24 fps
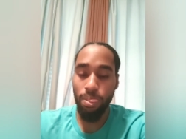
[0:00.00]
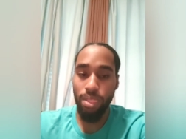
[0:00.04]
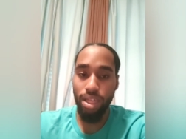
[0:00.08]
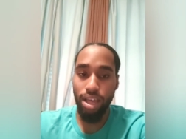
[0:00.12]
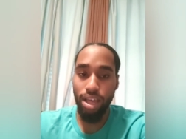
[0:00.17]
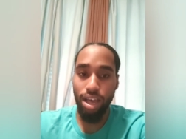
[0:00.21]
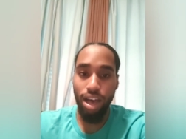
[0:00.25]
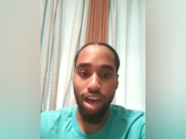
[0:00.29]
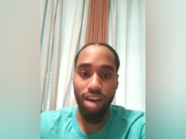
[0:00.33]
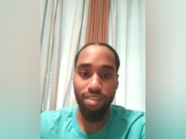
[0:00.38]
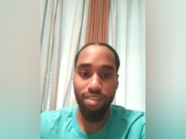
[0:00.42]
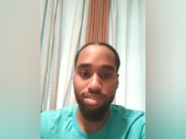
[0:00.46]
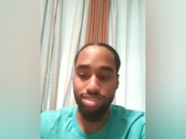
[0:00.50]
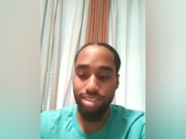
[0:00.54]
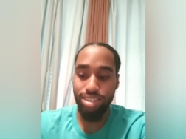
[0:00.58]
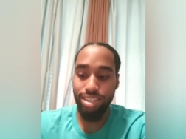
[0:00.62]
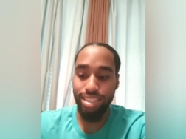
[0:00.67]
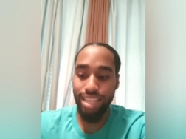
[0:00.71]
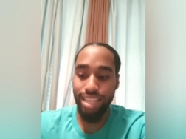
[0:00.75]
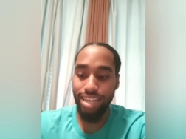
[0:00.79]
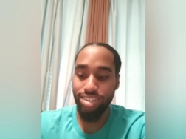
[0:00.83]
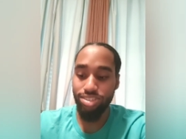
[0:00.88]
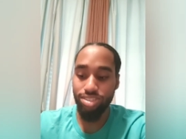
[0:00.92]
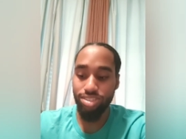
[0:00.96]
obviously
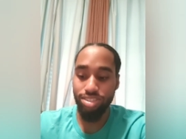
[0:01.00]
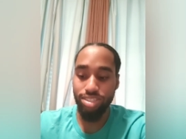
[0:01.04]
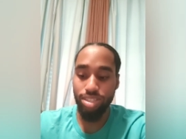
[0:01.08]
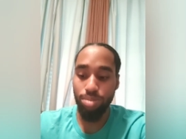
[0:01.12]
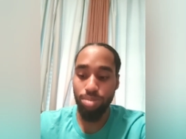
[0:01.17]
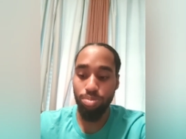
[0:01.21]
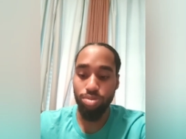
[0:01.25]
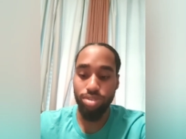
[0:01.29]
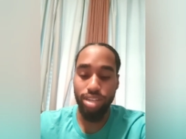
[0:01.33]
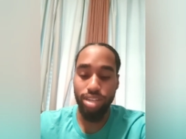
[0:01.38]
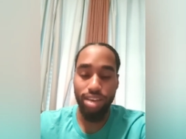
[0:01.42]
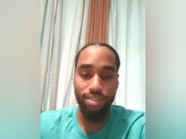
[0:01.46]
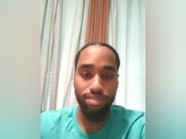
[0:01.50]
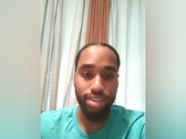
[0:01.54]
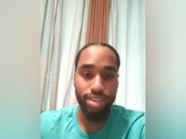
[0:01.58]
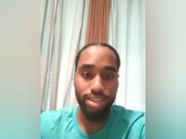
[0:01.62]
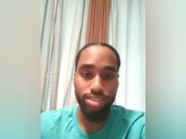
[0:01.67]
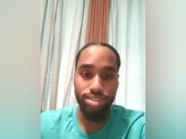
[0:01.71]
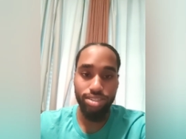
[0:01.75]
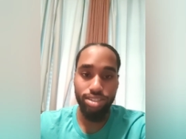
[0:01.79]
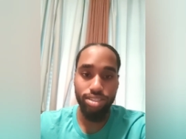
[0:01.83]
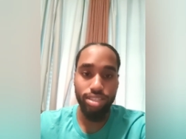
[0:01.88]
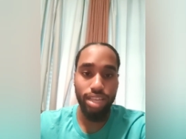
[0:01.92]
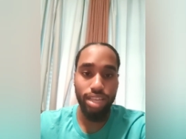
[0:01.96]
that's just a simple
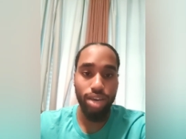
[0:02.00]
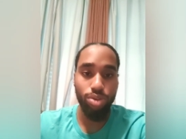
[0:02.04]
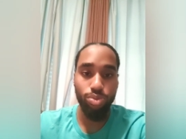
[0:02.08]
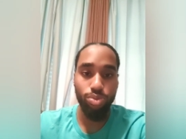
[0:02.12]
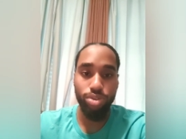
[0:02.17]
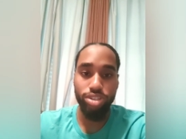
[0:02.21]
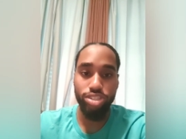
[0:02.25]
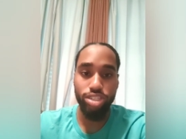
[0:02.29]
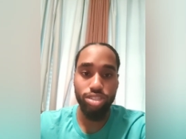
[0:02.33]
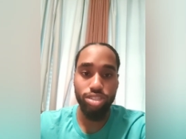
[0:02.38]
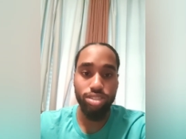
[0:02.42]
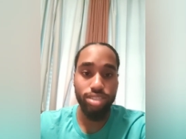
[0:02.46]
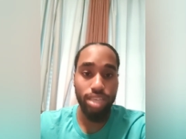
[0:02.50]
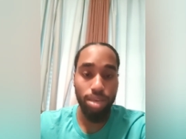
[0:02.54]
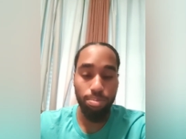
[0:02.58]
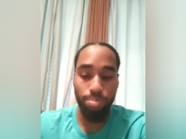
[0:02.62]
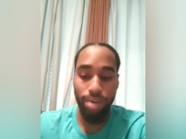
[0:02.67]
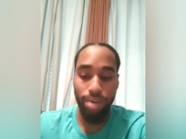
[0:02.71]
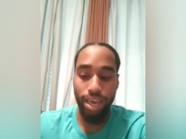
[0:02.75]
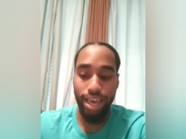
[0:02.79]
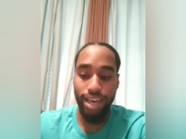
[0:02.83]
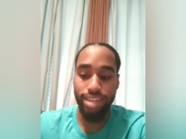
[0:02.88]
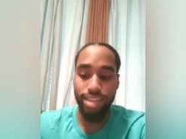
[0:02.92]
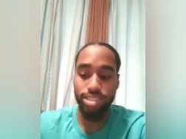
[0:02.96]
definition that we could just skip
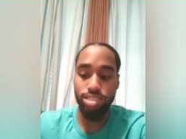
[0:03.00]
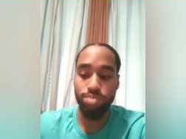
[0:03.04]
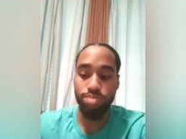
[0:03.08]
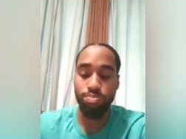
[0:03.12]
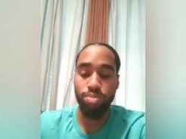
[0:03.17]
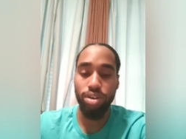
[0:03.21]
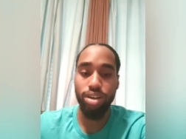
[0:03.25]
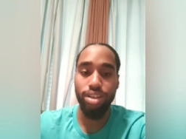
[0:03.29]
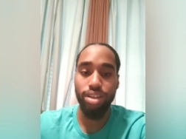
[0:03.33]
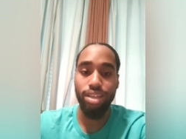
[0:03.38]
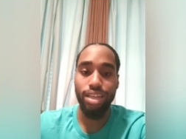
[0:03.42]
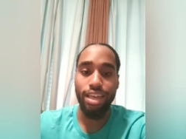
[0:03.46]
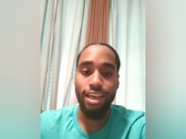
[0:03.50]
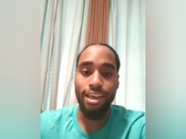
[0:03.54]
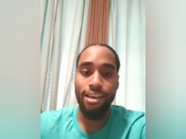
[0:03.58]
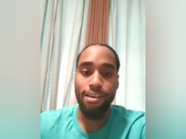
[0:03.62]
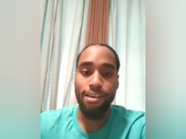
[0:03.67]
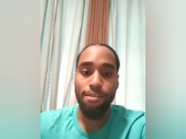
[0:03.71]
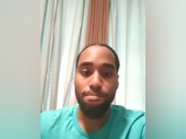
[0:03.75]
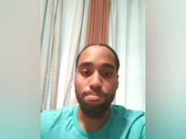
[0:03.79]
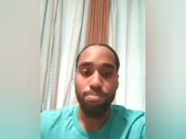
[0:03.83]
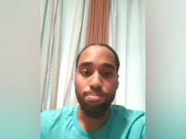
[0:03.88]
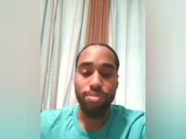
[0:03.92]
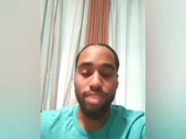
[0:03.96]
past, but
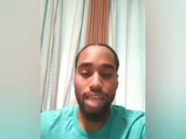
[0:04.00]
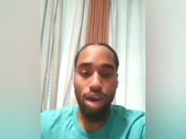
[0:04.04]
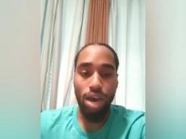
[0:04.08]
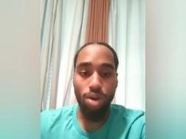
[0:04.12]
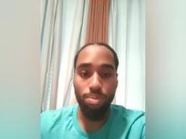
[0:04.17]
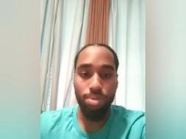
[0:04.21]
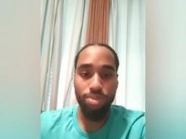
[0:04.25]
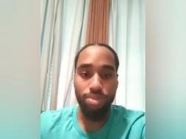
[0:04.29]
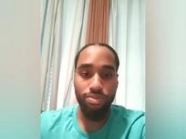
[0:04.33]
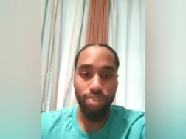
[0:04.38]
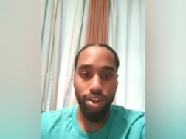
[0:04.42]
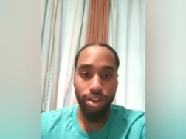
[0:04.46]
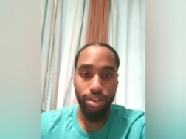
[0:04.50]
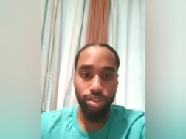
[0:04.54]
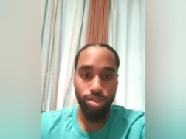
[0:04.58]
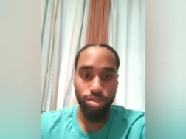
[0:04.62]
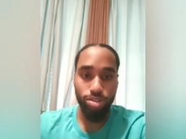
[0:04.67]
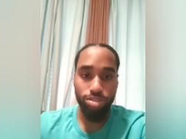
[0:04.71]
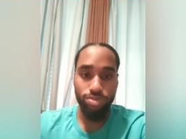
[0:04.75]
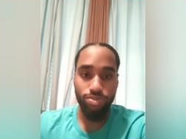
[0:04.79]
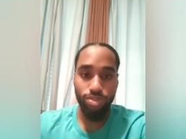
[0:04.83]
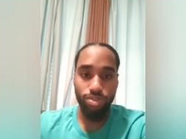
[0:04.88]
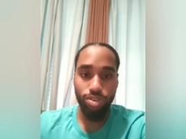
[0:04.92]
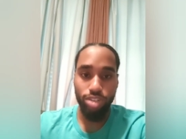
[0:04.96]
that would be very
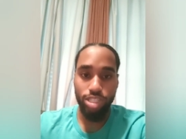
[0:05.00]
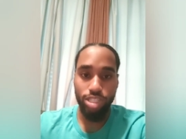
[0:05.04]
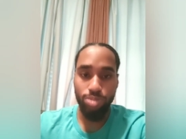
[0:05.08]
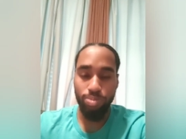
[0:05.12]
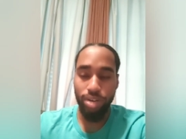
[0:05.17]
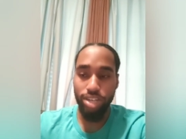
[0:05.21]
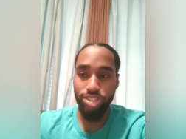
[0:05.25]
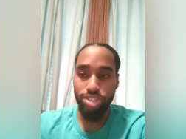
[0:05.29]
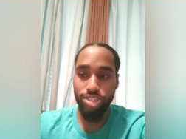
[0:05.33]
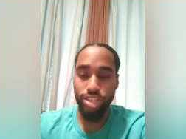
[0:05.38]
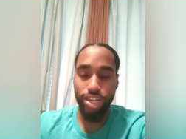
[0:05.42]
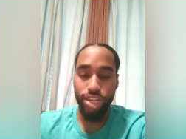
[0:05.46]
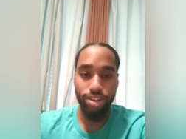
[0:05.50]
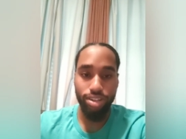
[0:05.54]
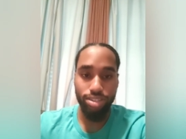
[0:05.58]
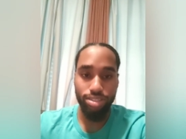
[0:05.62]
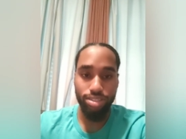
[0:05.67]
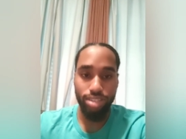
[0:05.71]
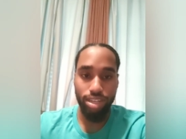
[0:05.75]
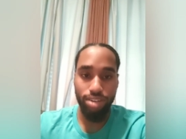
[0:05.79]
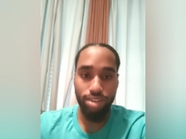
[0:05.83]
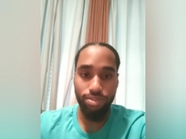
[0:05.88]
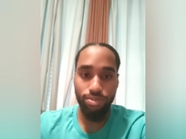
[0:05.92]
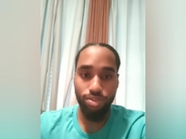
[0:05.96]
useful, especially here in the
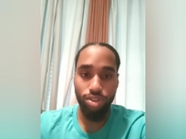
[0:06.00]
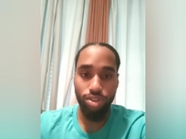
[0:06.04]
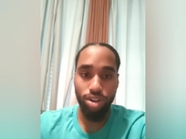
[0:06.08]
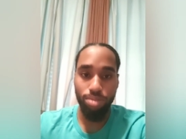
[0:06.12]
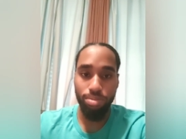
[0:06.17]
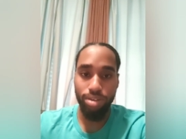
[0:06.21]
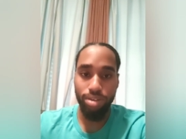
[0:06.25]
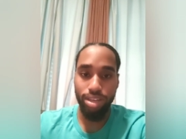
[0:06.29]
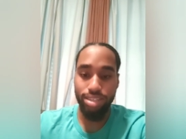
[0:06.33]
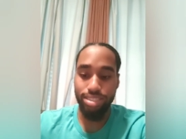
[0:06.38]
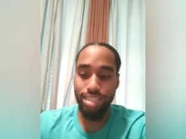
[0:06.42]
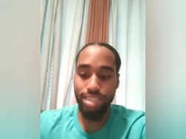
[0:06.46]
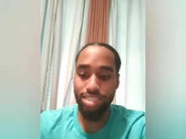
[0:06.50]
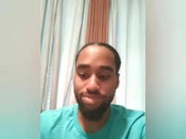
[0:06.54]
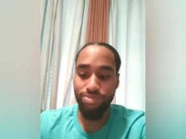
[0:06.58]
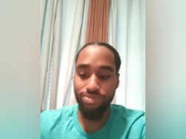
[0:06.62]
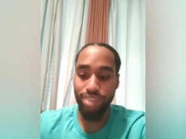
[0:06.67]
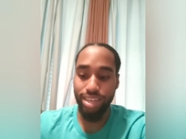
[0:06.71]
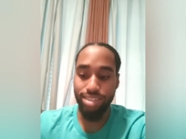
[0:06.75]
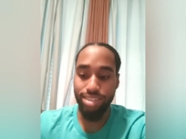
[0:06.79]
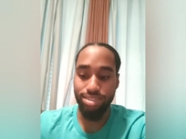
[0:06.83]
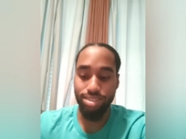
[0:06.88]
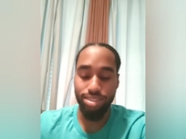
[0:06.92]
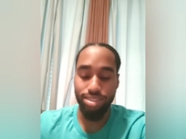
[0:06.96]
state of Florida, because let's
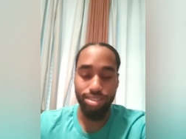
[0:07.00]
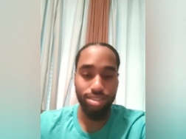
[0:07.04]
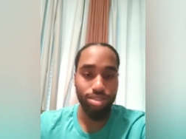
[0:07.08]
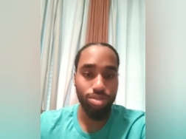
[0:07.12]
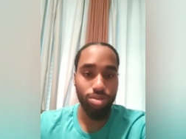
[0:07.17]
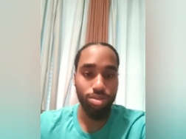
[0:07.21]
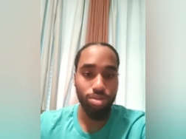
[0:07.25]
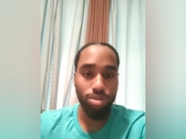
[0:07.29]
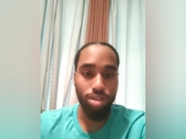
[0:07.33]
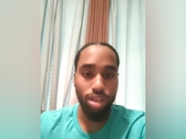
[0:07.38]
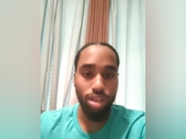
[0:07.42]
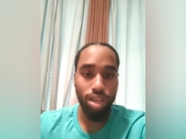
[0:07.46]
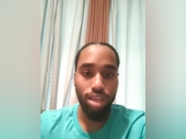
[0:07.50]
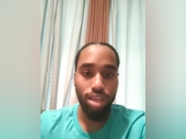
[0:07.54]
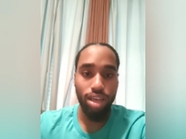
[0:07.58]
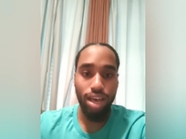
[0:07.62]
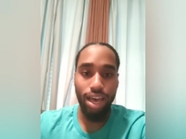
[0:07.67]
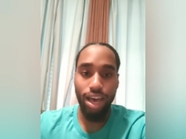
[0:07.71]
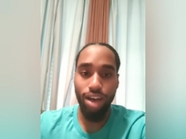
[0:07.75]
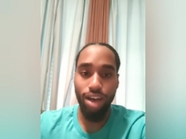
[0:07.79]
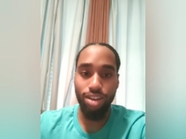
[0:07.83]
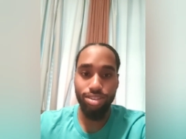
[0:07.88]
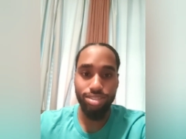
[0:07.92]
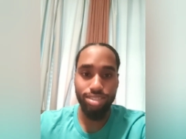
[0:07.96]
face it,
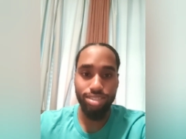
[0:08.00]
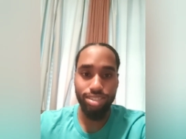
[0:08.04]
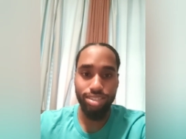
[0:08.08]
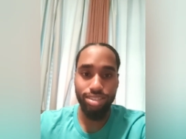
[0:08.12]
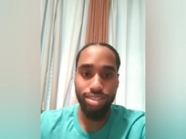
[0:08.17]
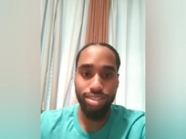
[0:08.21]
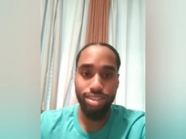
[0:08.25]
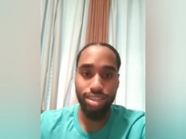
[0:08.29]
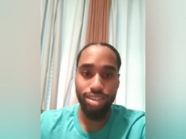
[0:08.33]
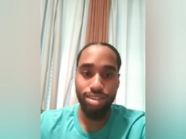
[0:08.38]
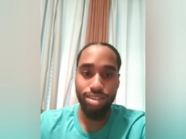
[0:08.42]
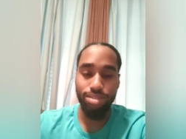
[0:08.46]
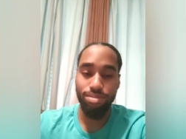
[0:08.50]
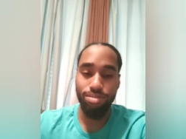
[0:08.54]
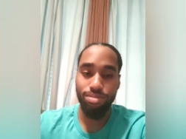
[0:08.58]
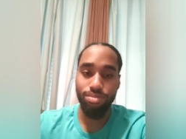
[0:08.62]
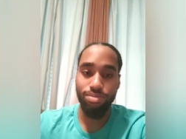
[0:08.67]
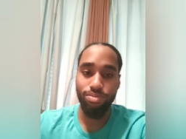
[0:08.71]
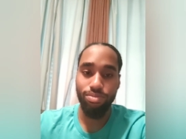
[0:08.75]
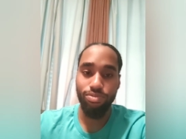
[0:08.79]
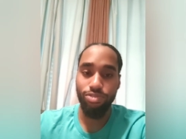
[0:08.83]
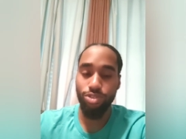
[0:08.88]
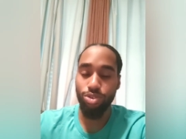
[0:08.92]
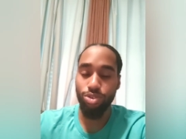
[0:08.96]
housing,
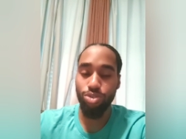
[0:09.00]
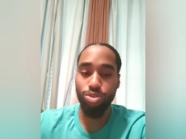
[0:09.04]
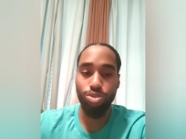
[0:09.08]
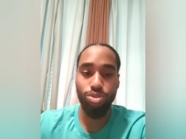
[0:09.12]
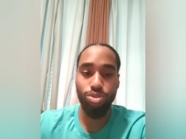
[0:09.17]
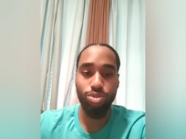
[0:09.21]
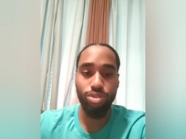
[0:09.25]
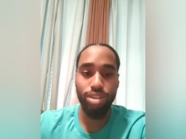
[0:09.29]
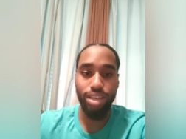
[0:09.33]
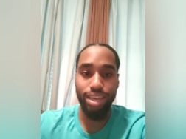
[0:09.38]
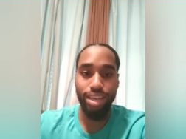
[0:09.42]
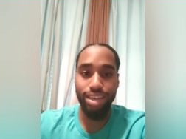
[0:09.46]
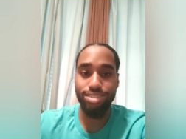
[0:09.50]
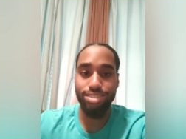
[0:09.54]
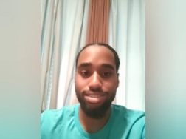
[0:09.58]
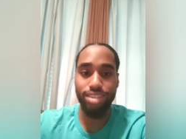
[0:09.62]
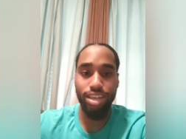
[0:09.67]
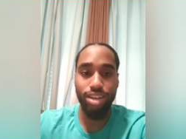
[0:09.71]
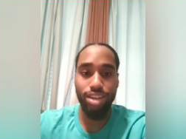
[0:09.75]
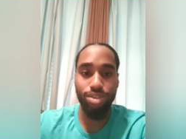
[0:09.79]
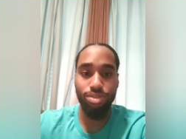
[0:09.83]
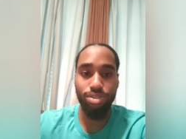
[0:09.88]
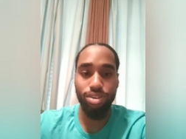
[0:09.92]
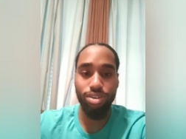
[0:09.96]
food,
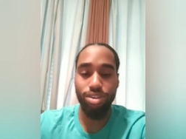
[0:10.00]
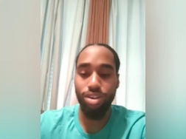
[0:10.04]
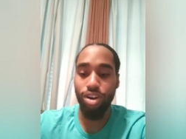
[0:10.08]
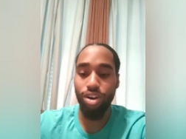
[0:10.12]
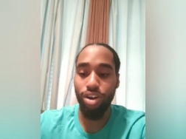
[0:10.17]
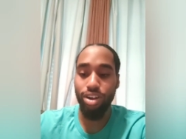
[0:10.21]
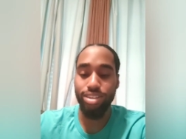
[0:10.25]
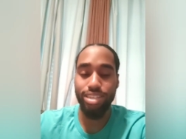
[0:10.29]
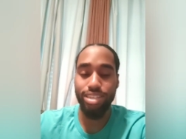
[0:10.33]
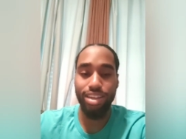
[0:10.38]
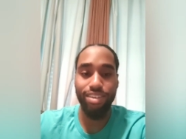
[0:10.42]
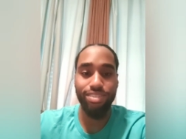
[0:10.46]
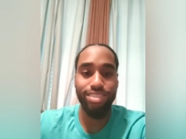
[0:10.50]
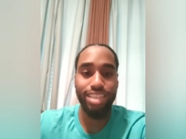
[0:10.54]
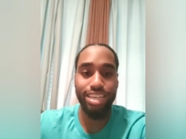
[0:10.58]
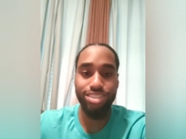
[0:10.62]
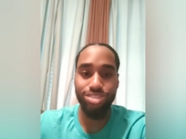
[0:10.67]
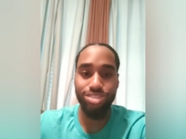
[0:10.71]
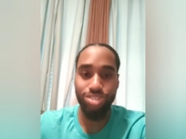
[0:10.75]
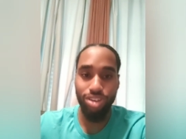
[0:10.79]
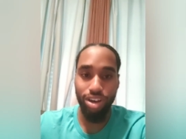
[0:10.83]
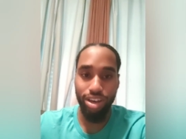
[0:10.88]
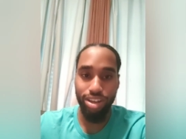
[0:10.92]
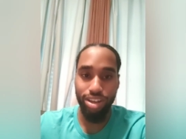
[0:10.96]
etc., cars,
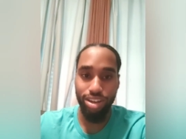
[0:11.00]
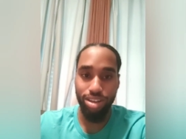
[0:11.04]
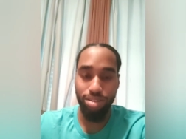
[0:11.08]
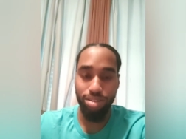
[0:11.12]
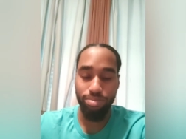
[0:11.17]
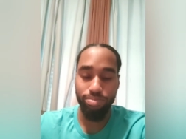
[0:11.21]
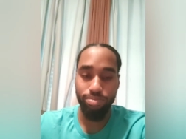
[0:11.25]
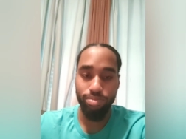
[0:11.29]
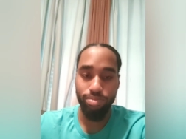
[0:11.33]
everything's gone up.